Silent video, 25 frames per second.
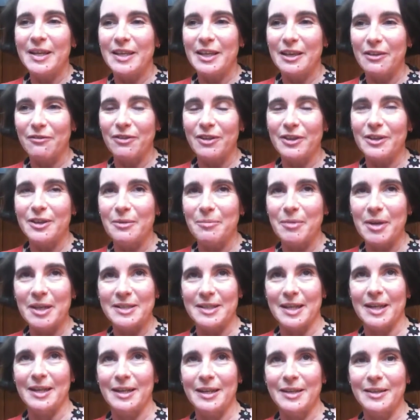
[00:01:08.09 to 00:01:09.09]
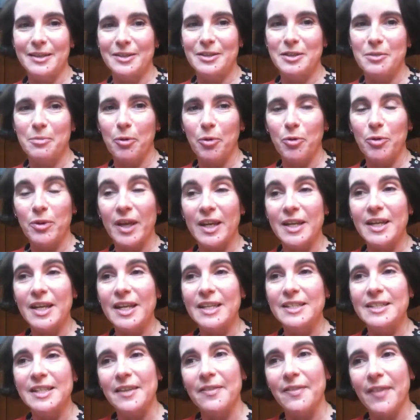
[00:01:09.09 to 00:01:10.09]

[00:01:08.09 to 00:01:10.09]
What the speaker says: giving them exactly the support they need.